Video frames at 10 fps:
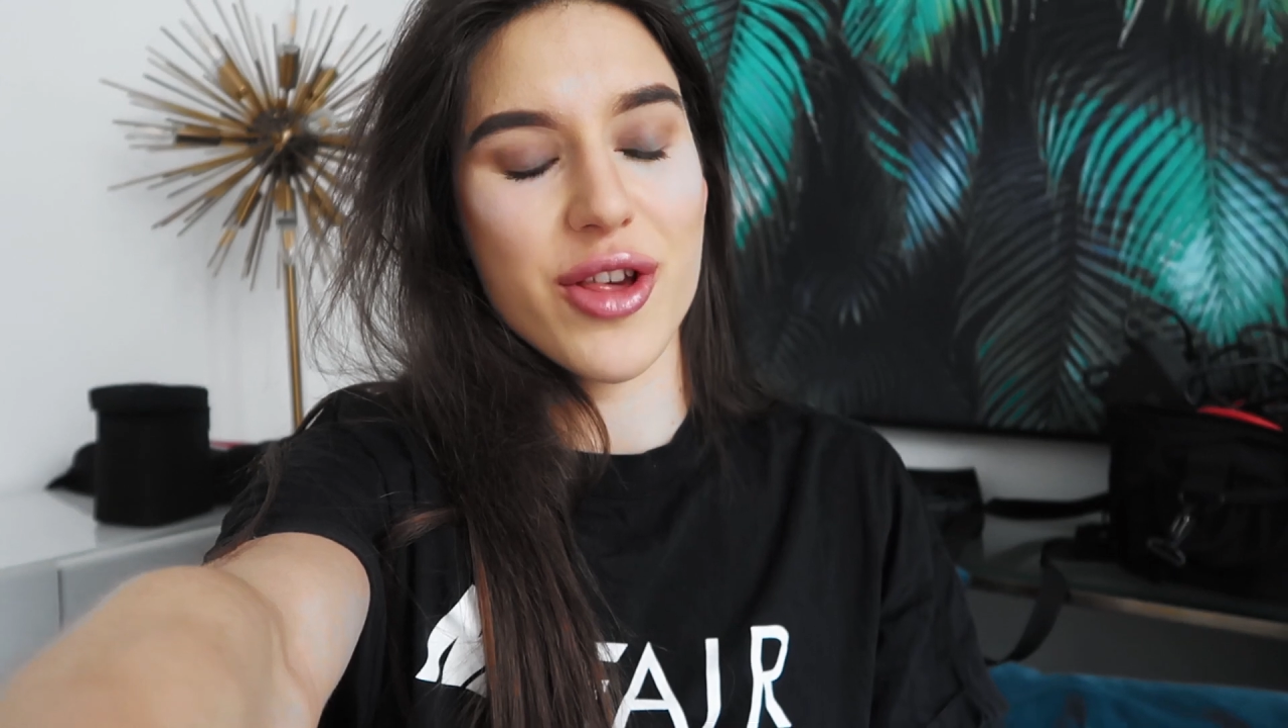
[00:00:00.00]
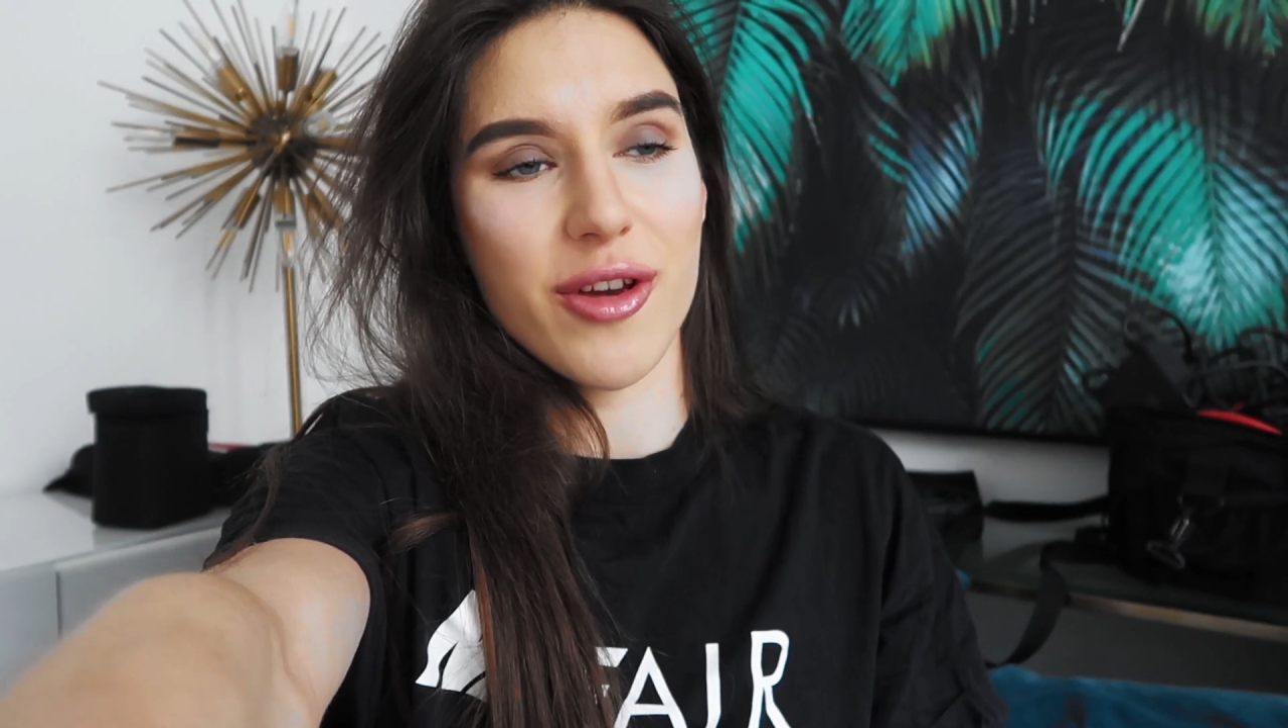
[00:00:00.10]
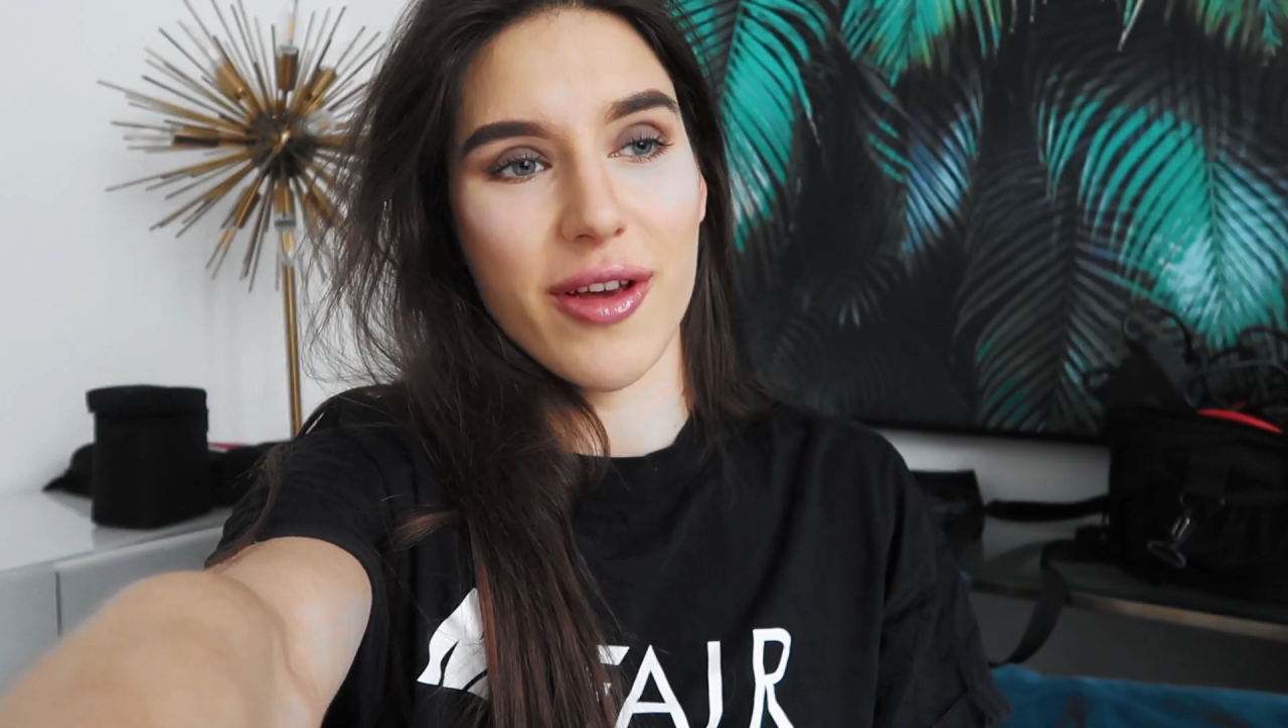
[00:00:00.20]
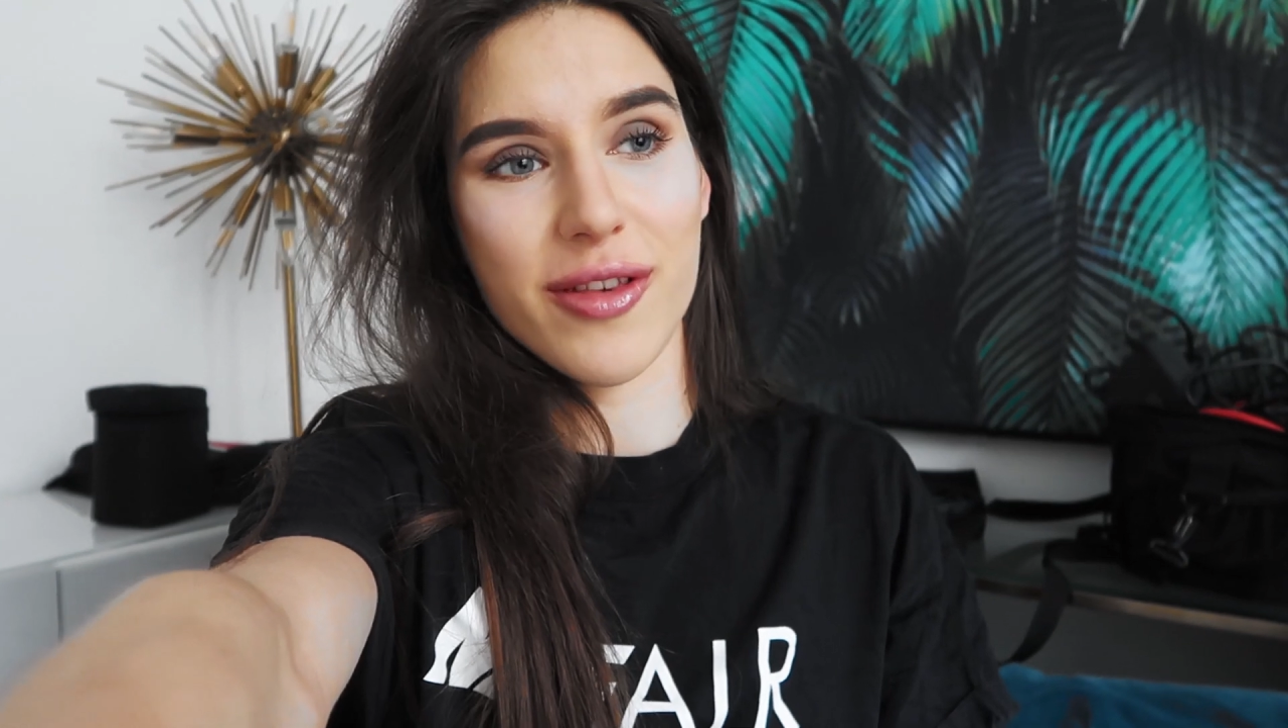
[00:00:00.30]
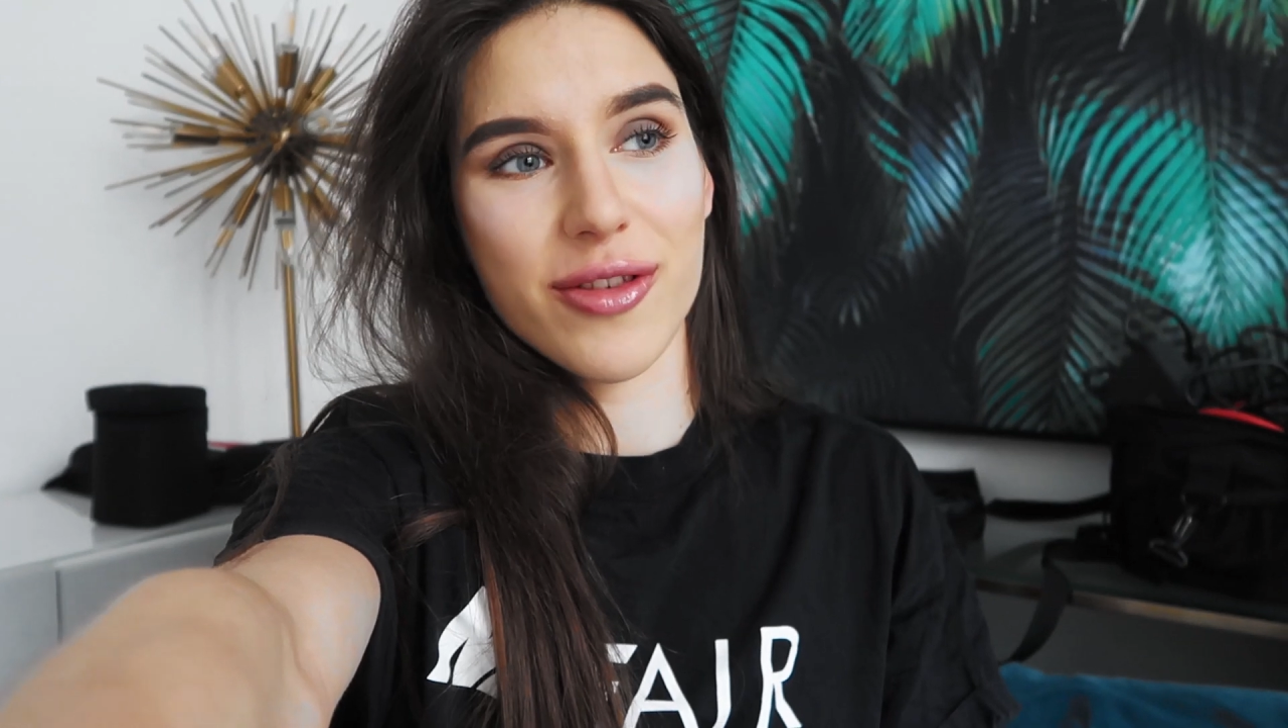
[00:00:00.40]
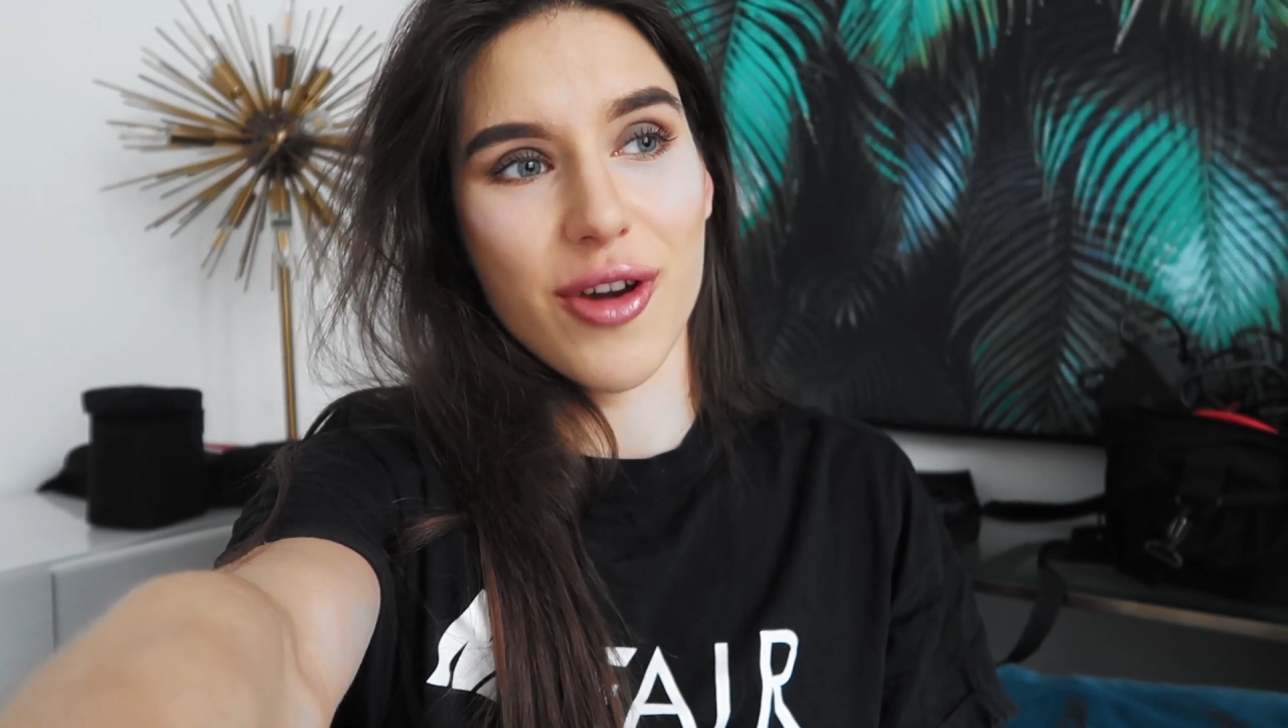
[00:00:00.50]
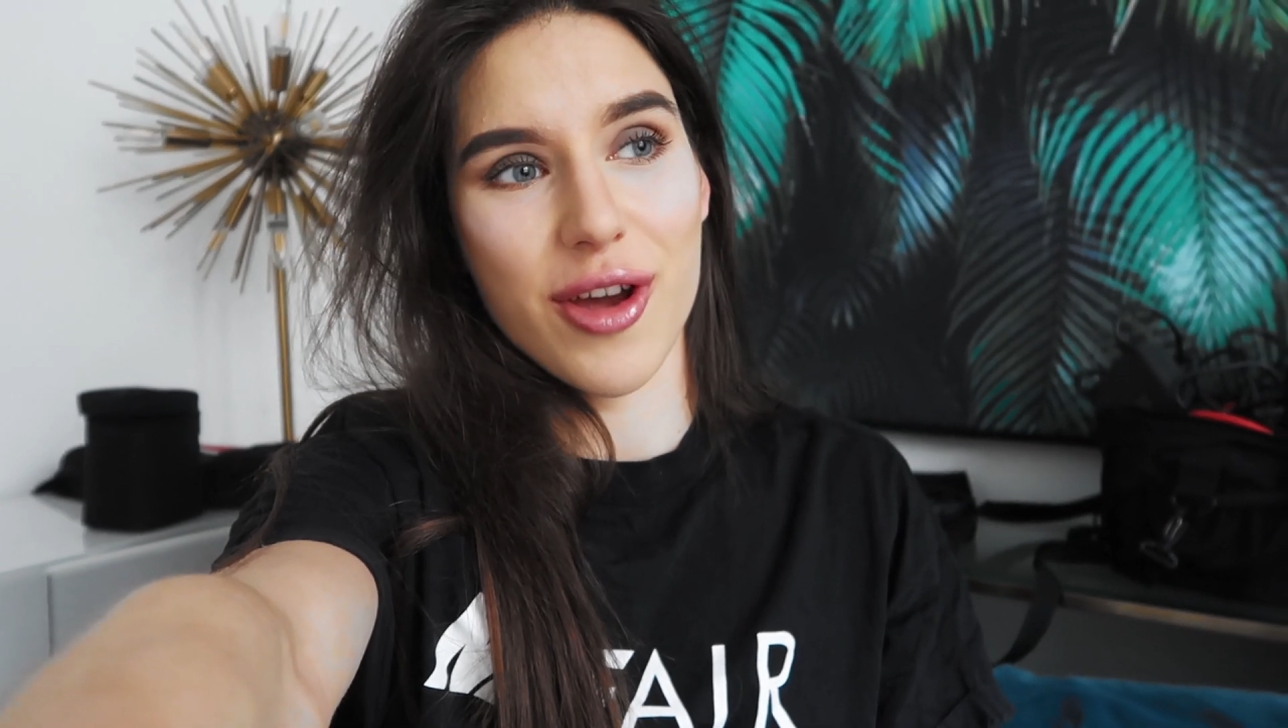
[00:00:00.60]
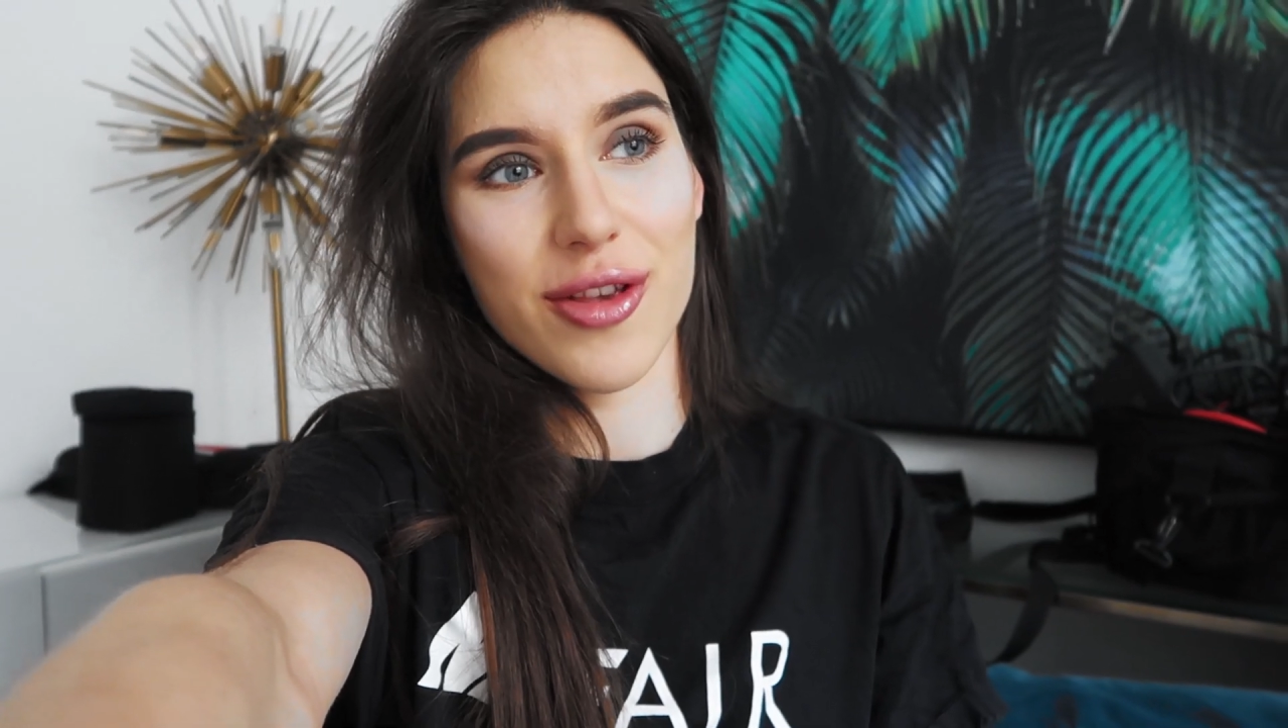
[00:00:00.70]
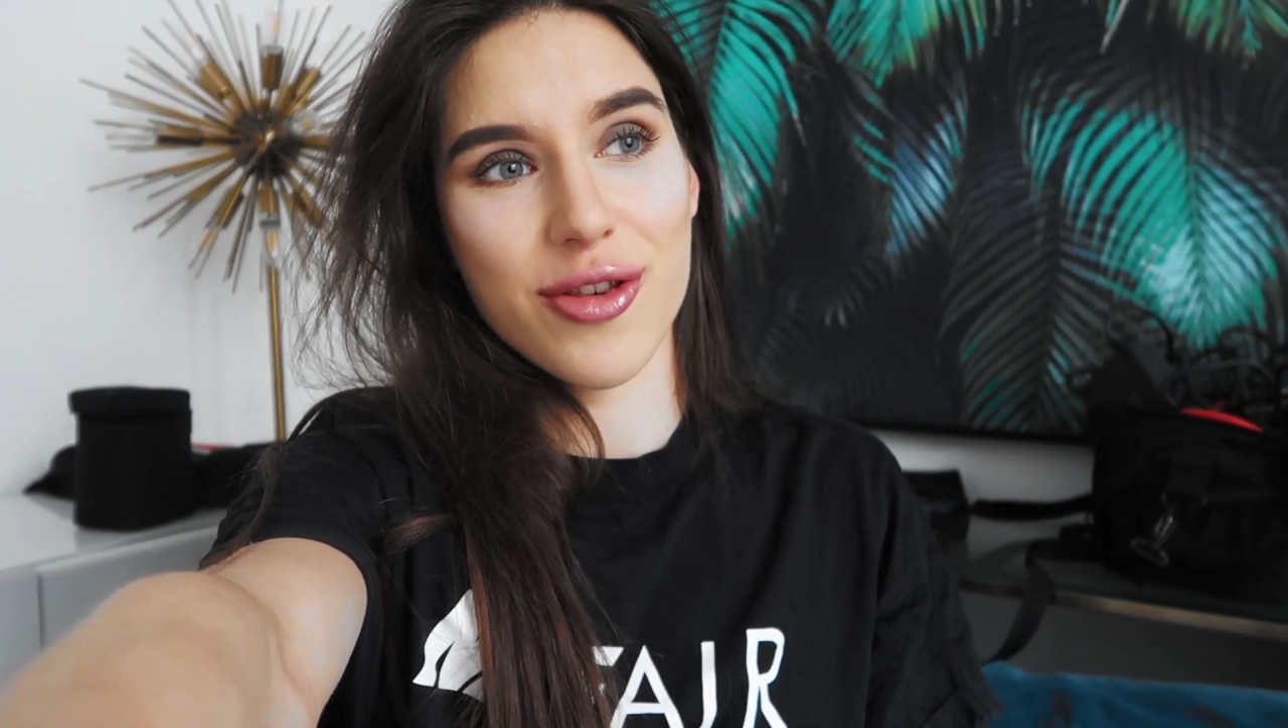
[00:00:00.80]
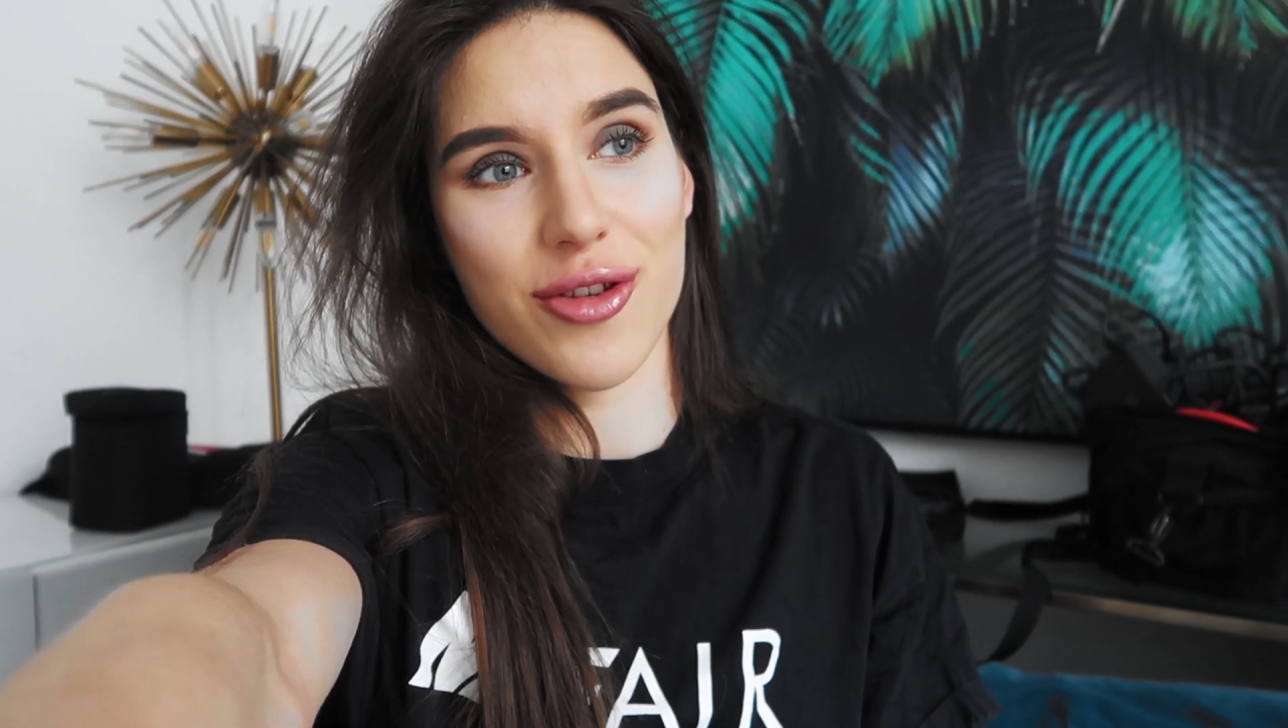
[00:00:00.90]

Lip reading: which is going